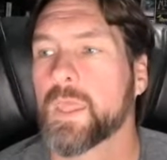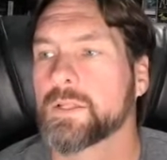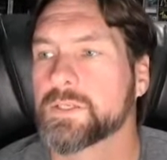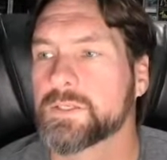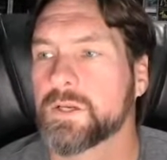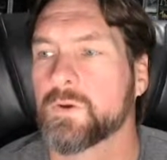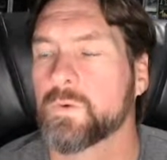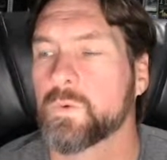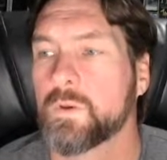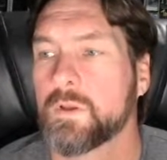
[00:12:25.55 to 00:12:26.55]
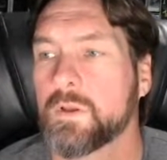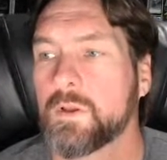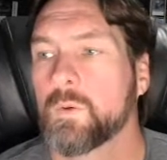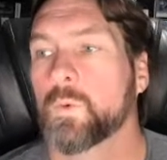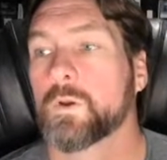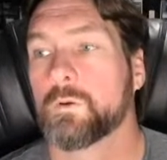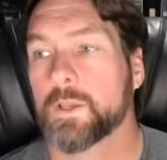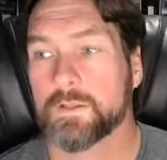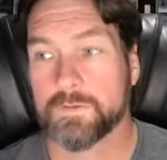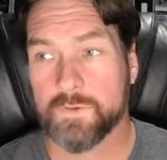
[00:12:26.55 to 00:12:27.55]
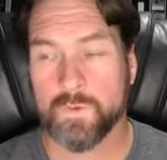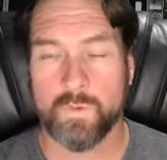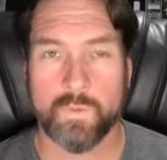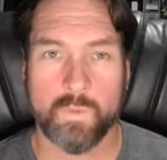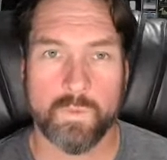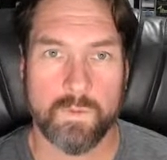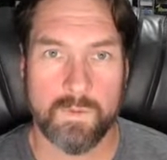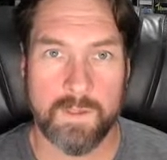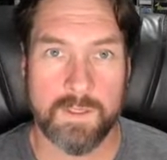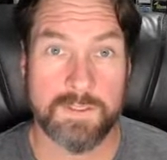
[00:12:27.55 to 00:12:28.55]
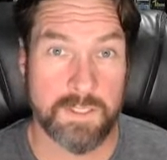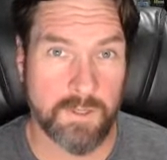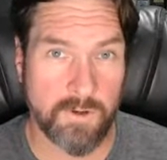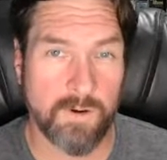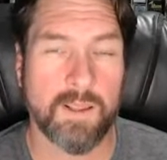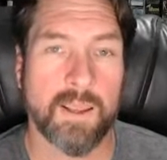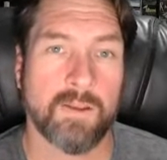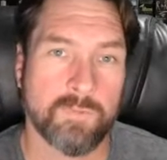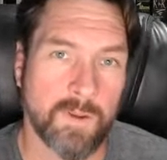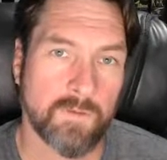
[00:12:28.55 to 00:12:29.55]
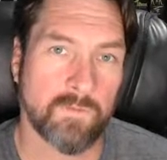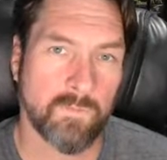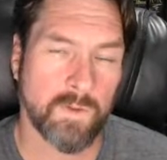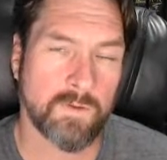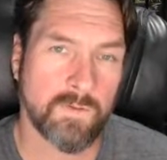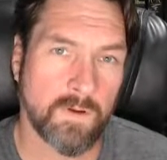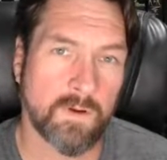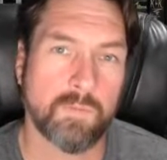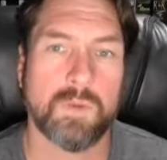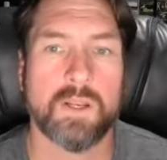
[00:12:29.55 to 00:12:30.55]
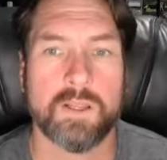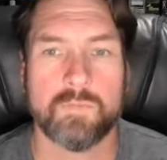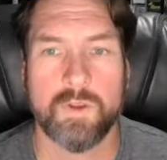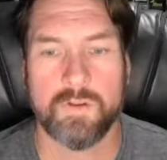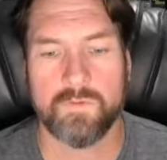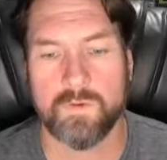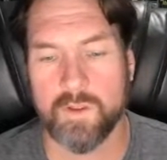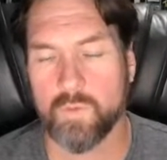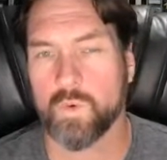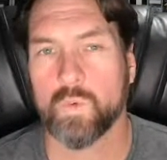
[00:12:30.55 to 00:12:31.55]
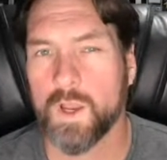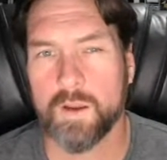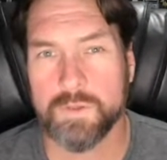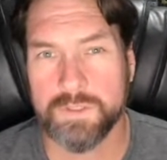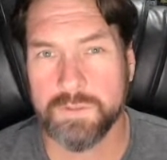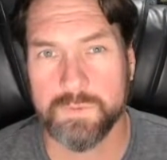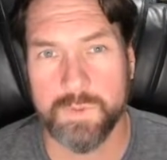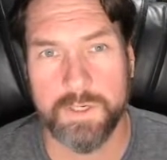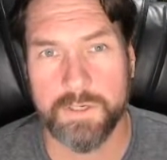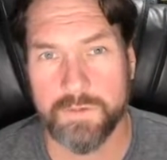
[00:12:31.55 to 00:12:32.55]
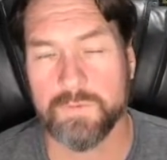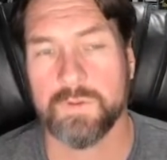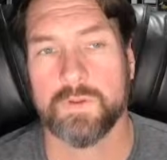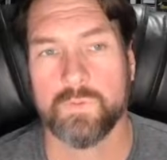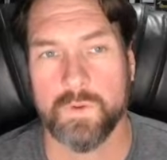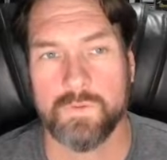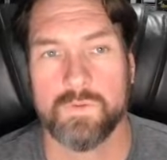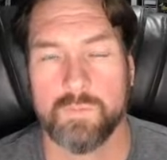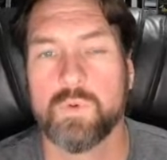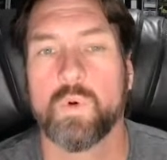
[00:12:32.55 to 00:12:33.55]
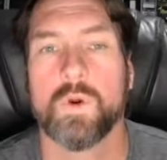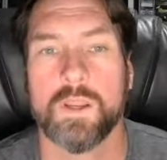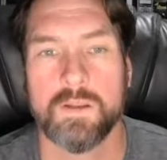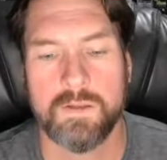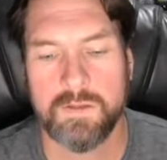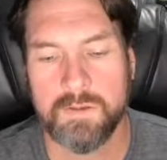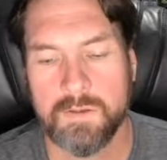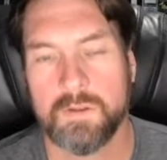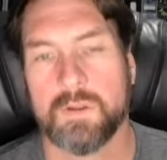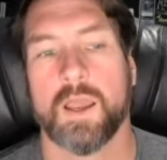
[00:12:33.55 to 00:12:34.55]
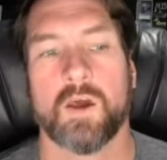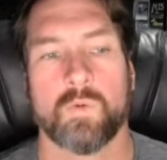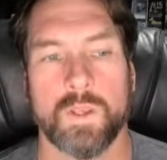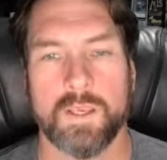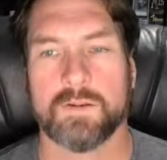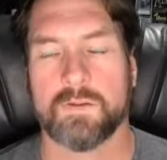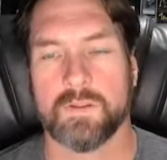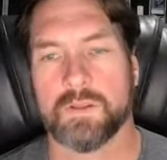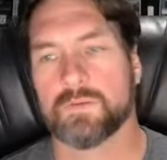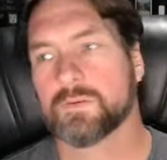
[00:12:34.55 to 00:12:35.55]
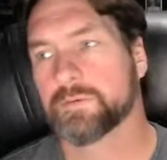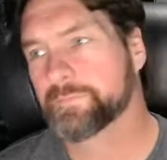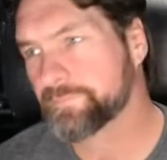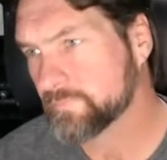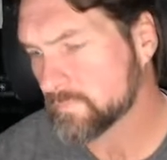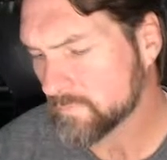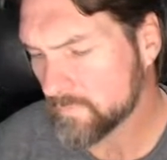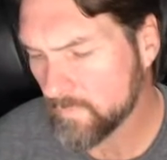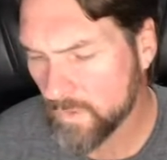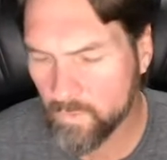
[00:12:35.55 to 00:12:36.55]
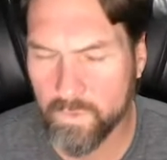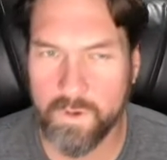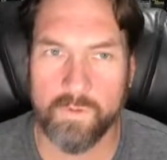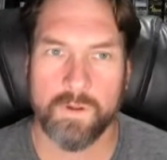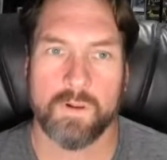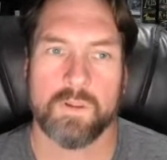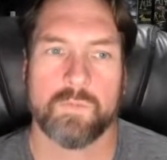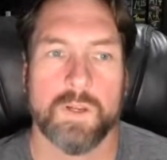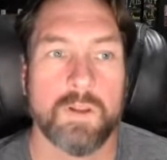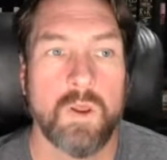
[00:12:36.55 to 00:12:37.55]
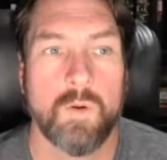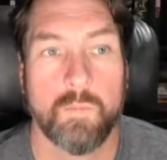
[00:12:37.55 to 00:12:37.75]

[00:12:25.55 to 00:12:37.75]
And so we're going to get to the security aspects of this here in a minute, because you're like, well, why would you want to do this? What's the point? How do we get to this? And we'll go there in a little bit.